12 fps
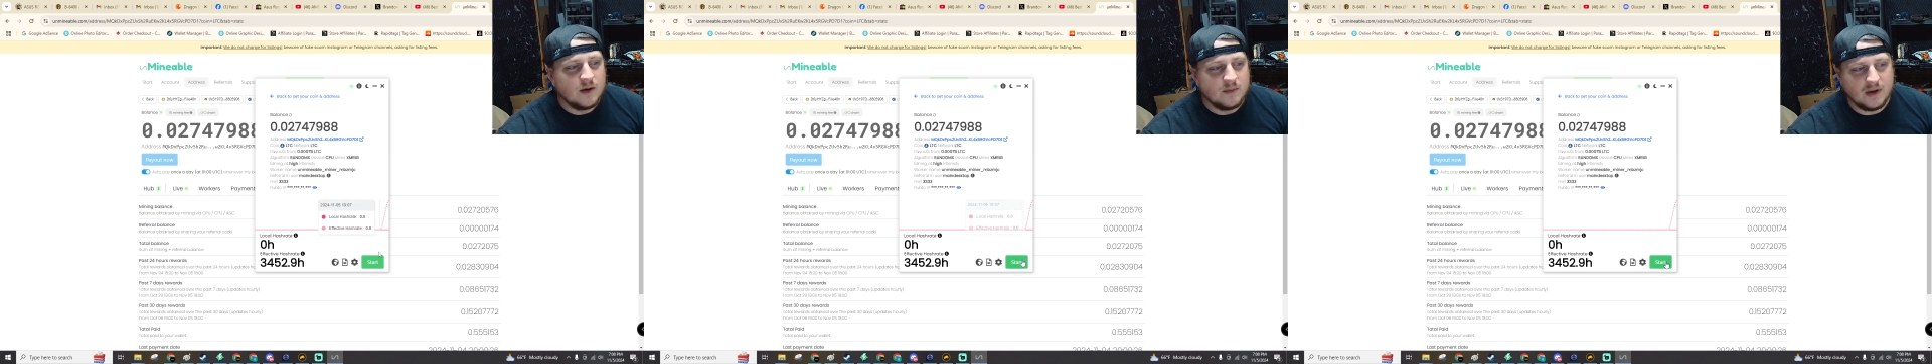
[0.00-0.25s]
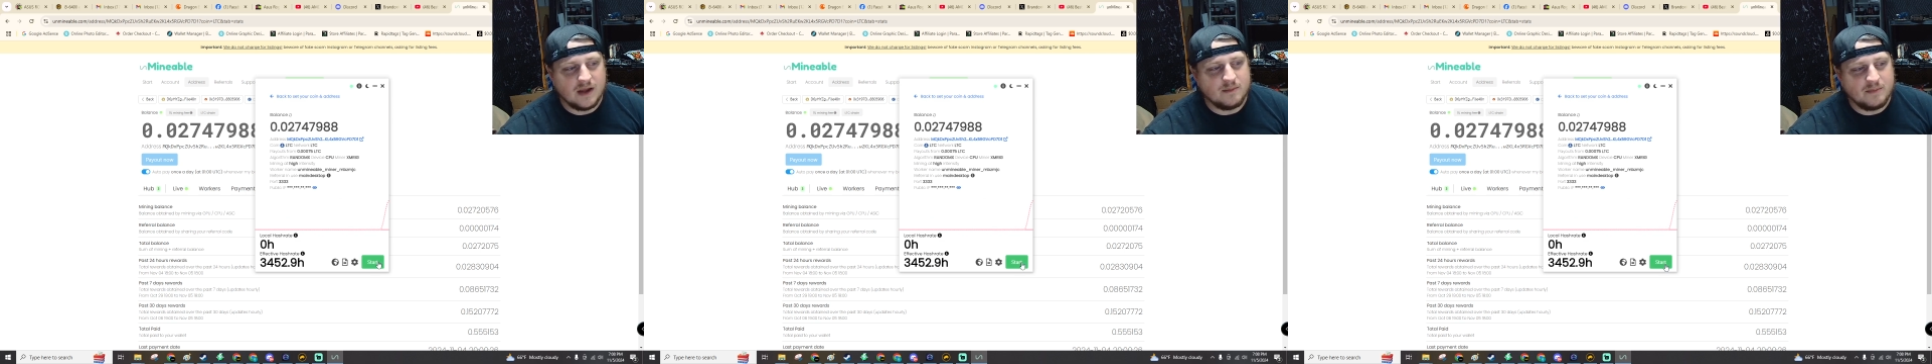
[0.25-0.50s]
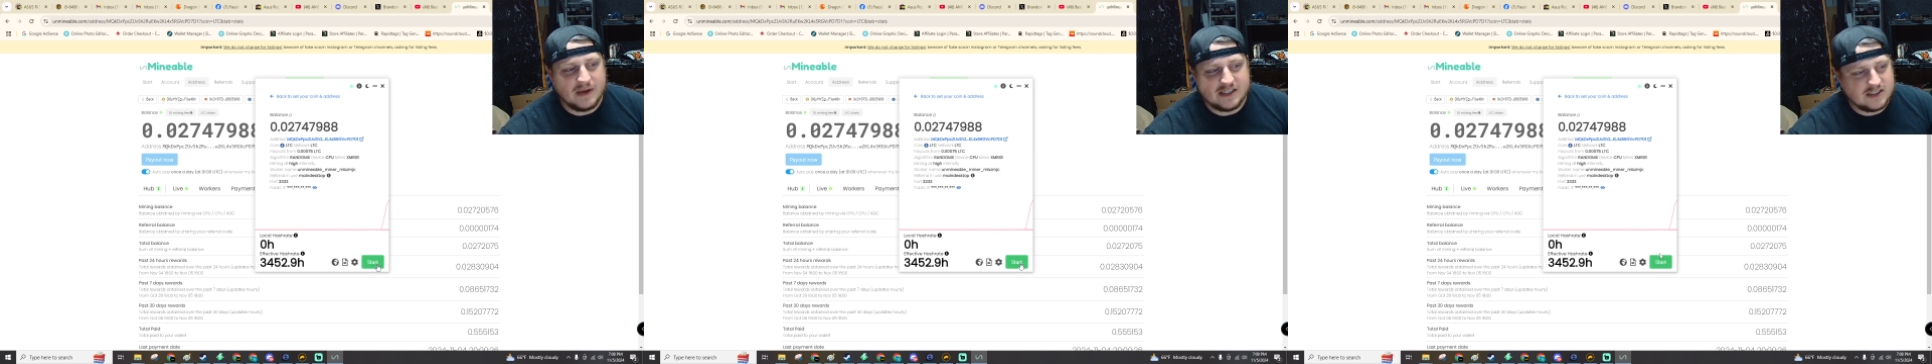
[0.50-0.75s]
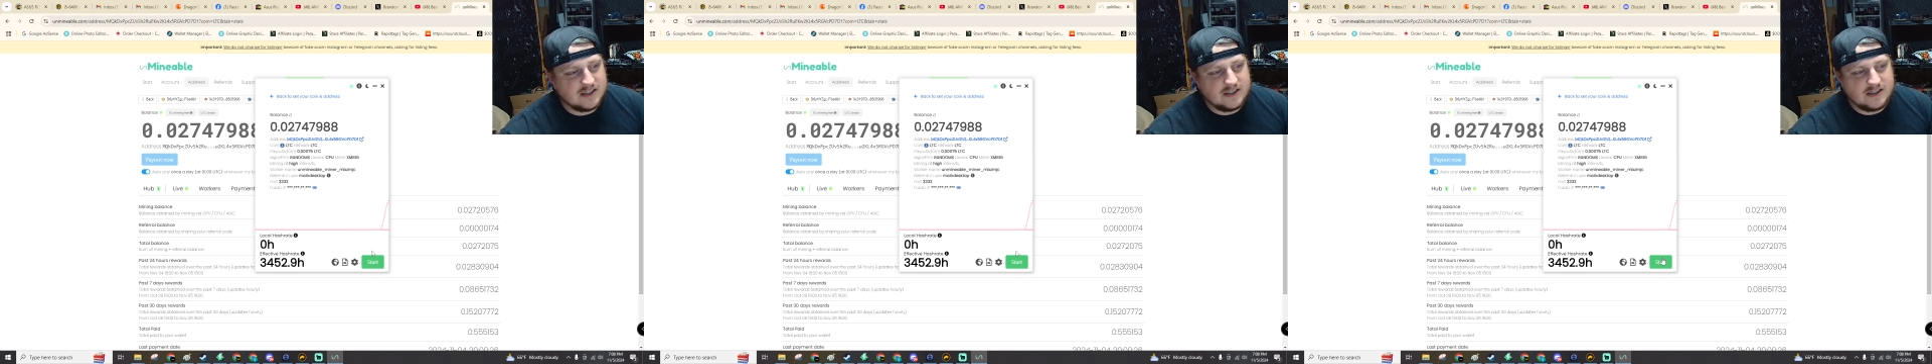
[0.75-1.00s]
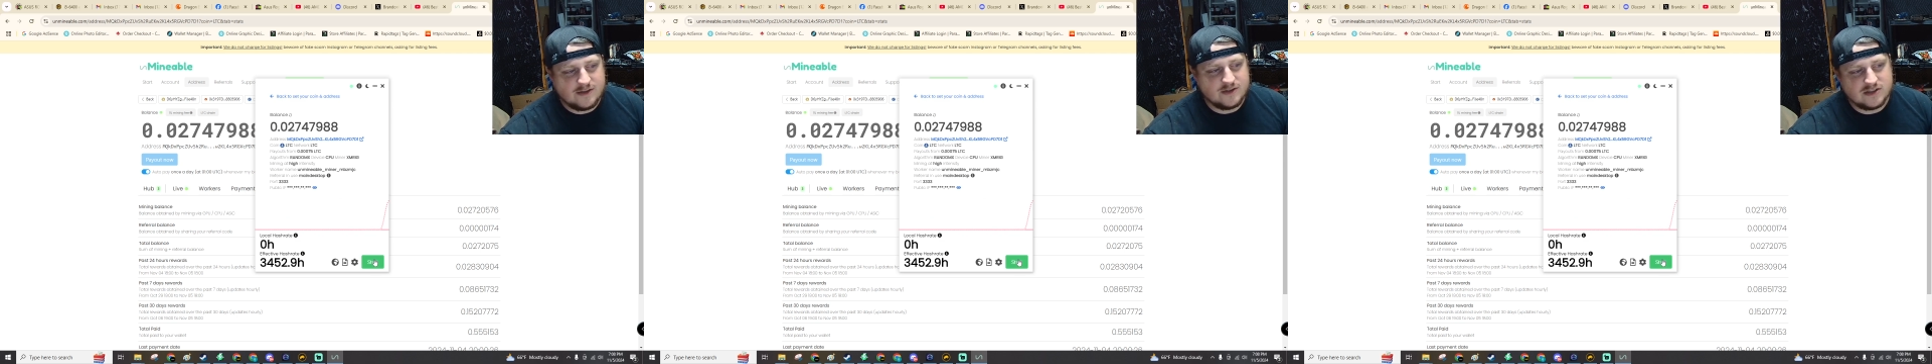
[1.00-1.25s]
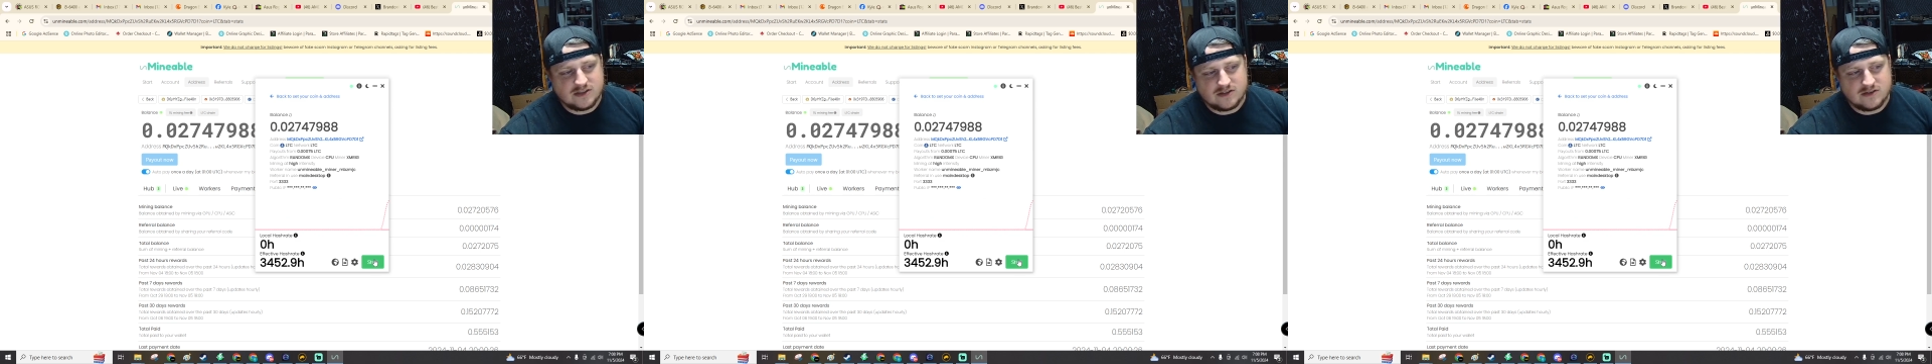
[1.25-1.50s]
But basically, you
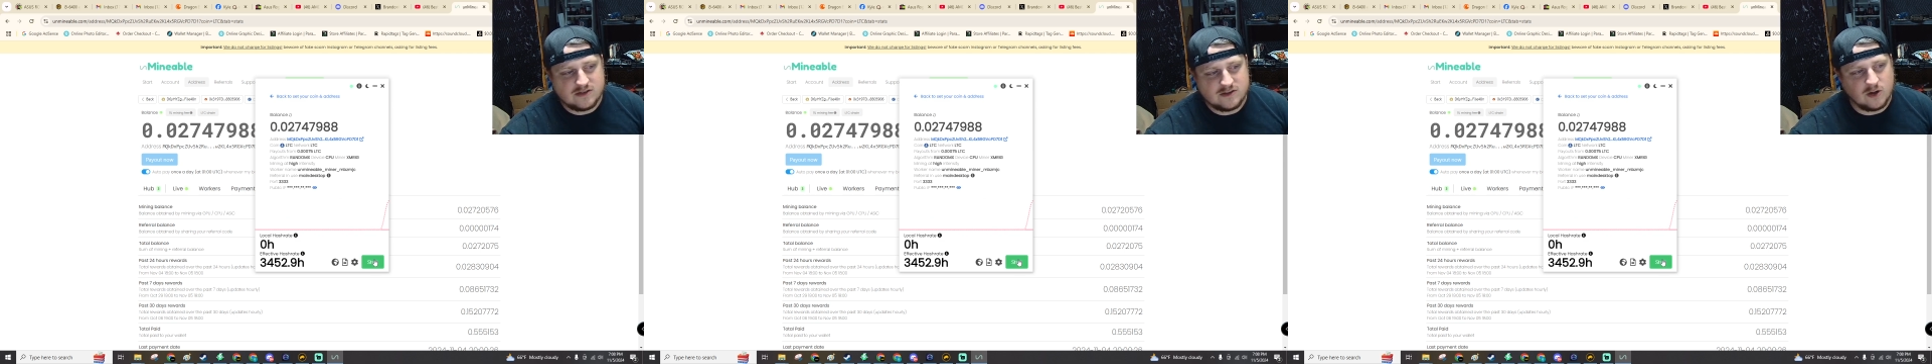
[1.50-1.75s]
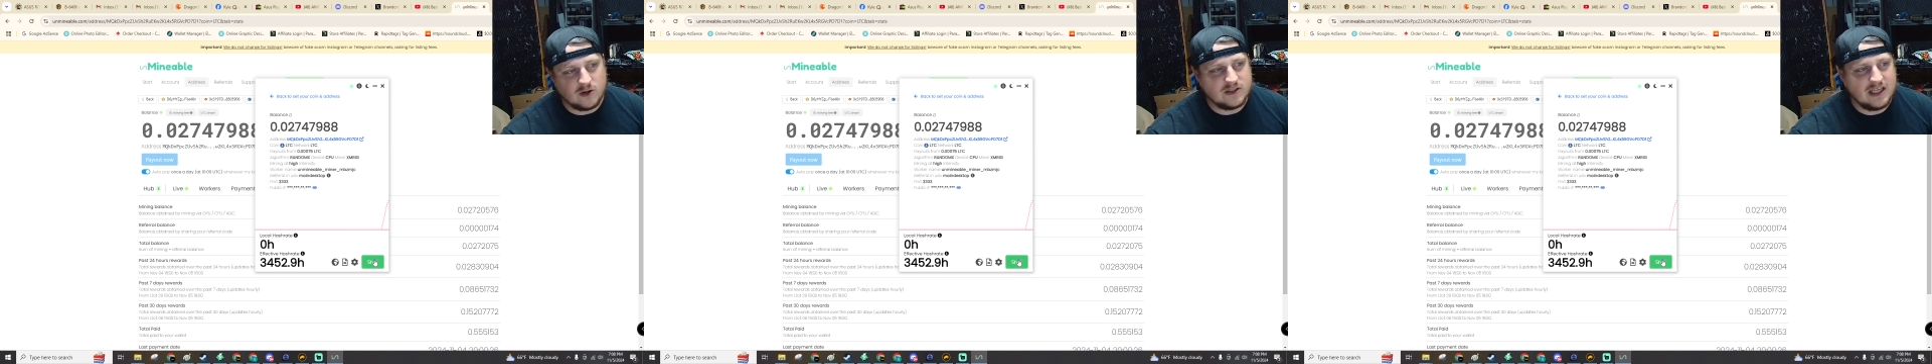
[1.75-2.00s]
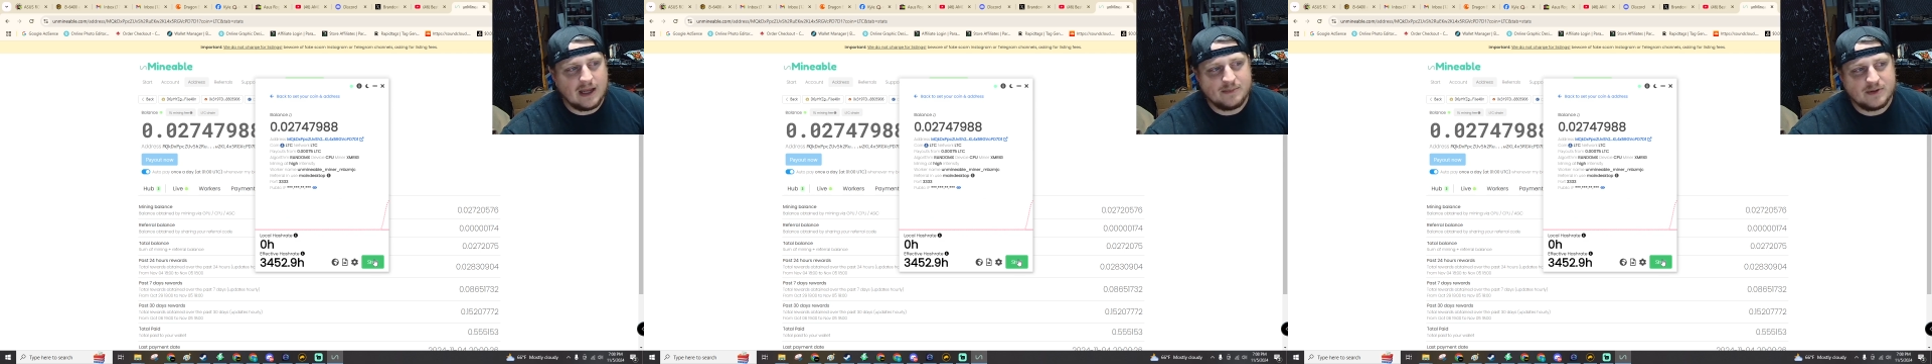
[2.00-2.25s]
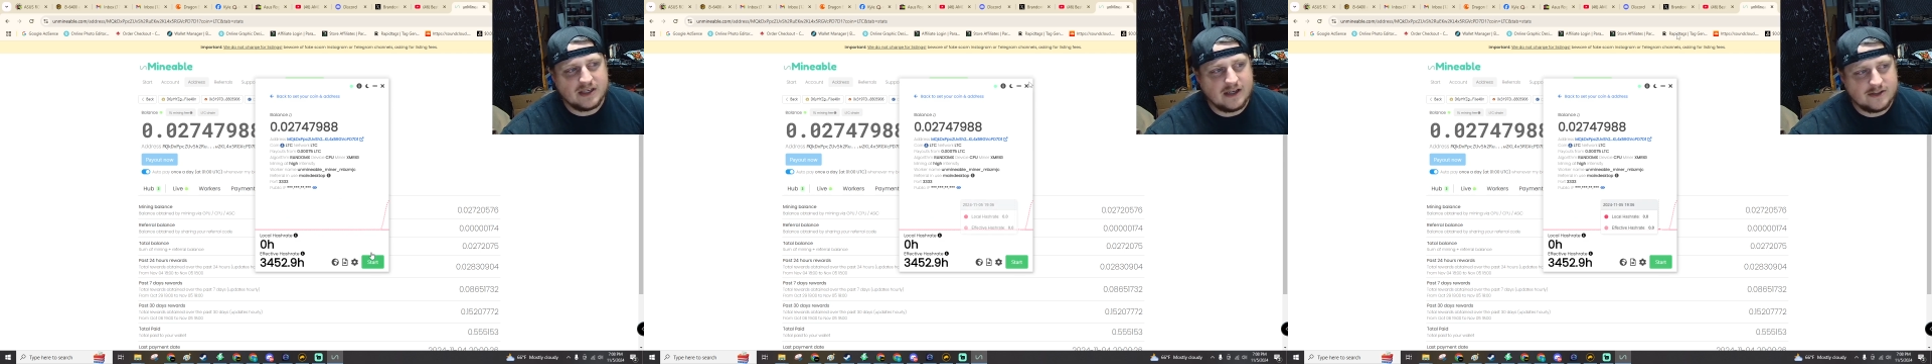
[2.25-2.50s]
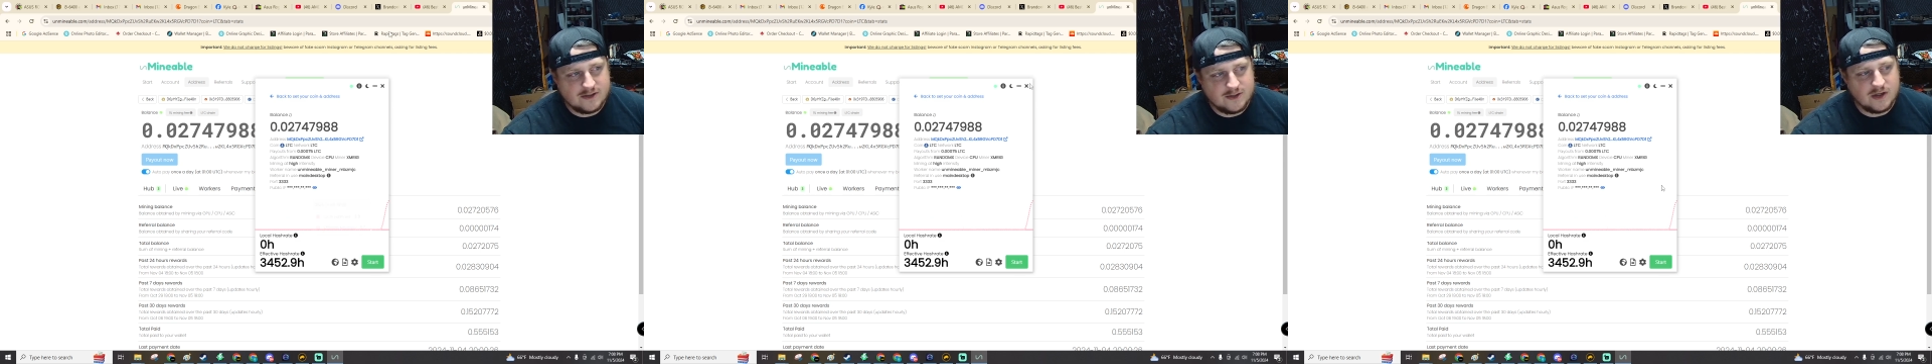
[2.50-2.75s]
just start the application.